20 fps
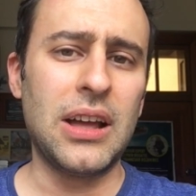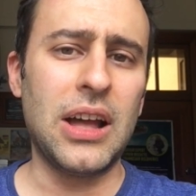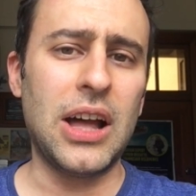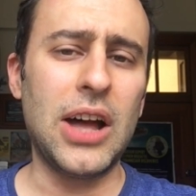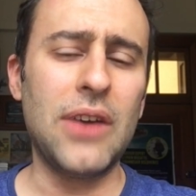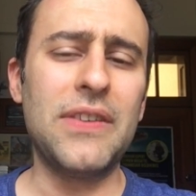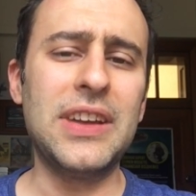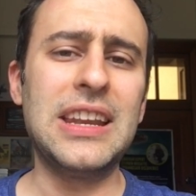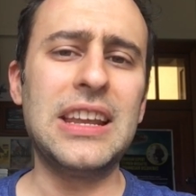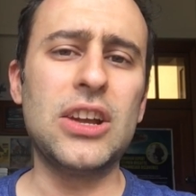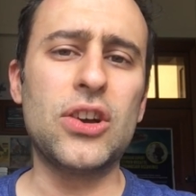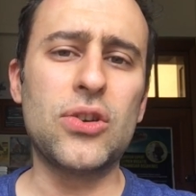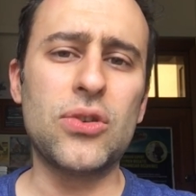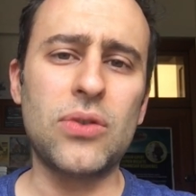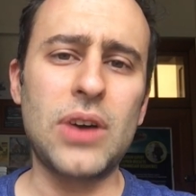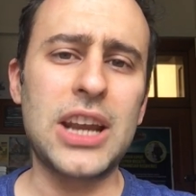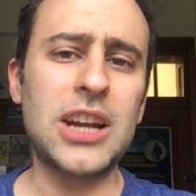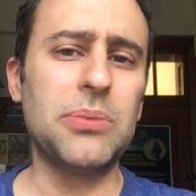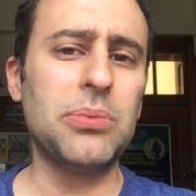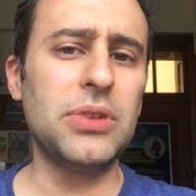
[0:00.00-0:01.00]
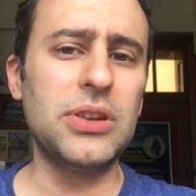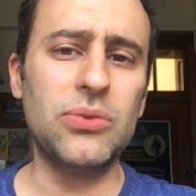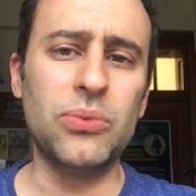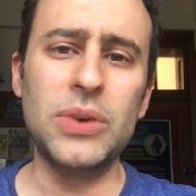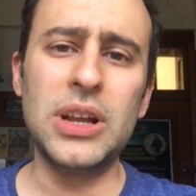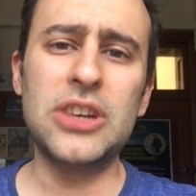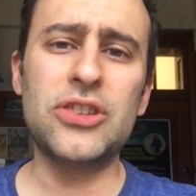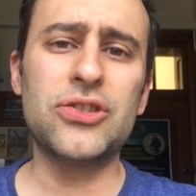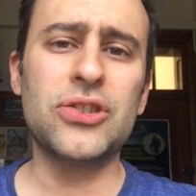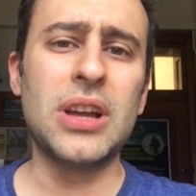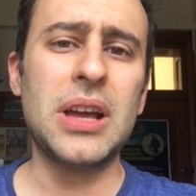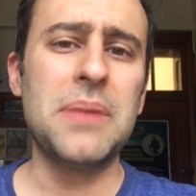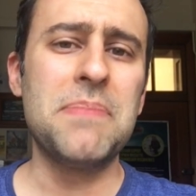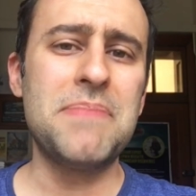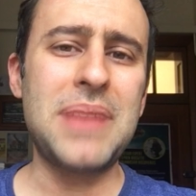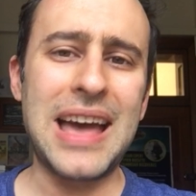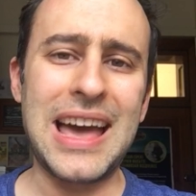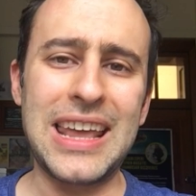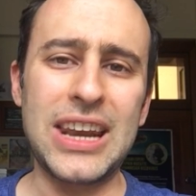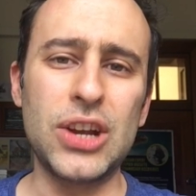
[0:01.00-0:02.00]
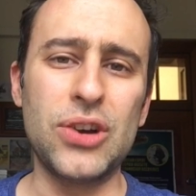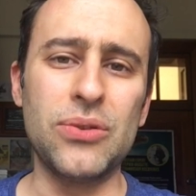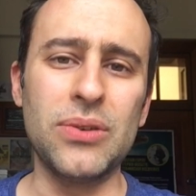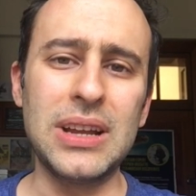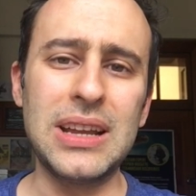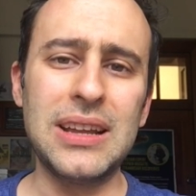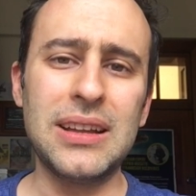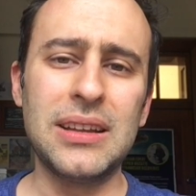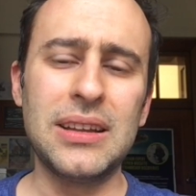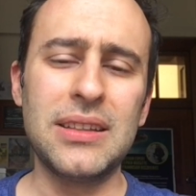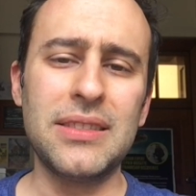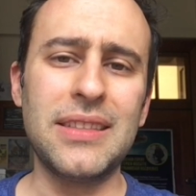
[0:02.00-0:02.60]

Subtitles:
of an incredibly rich pedigree